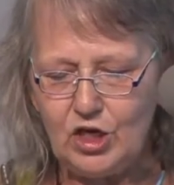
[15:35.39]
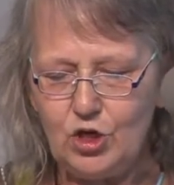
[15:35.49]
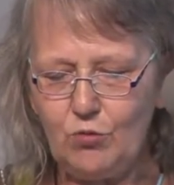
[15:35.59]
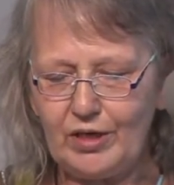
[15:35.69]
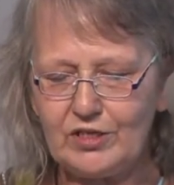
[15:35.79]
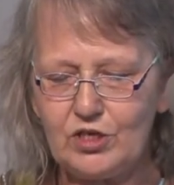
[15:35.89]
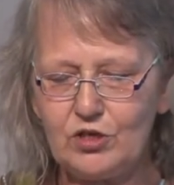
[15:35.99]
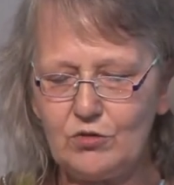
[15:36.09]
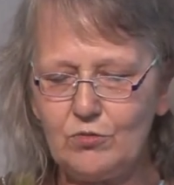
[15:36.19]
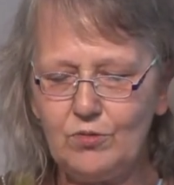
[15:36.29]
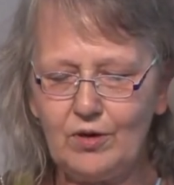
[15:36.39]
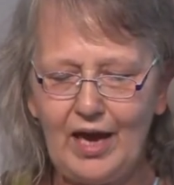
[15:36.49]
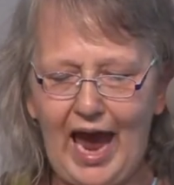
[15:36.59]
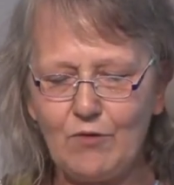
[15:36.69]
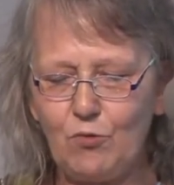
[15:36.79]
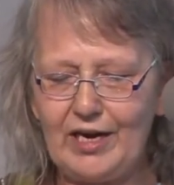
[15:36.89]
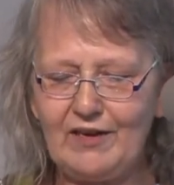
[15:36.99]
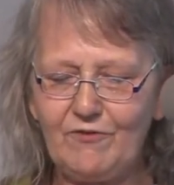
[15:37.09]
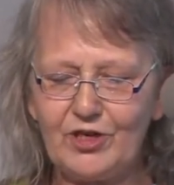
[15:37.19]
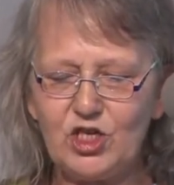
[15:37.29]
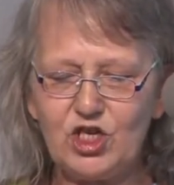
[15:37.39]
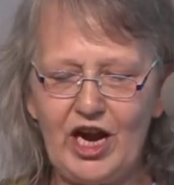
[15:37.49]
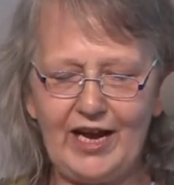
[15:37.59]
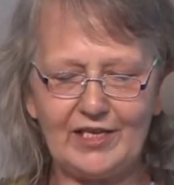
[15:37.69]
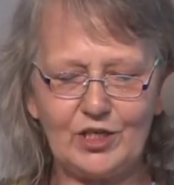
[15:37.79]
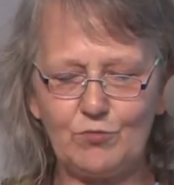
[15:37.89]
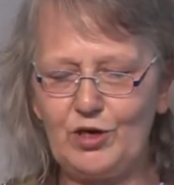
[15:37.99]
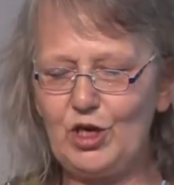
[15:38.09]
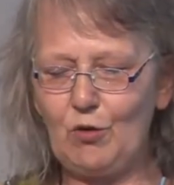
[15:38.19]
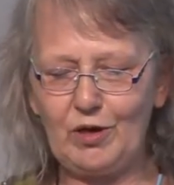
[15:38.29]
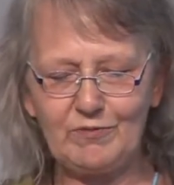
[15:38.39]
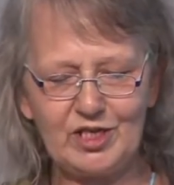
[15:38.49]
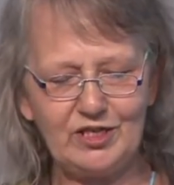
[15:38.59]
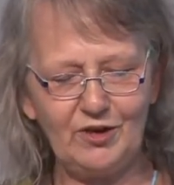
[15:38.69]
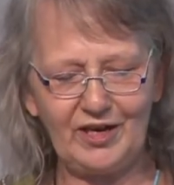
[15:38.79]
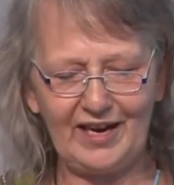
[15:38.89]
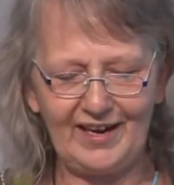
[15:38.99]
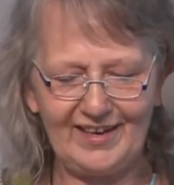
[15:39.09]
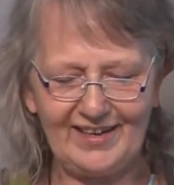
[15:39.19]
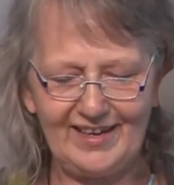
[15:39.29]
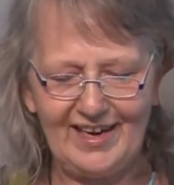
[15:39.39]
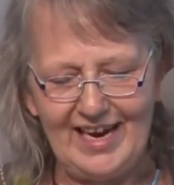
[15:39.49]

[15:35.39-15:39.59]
He knew what to do and waited for a chance when no one was looking.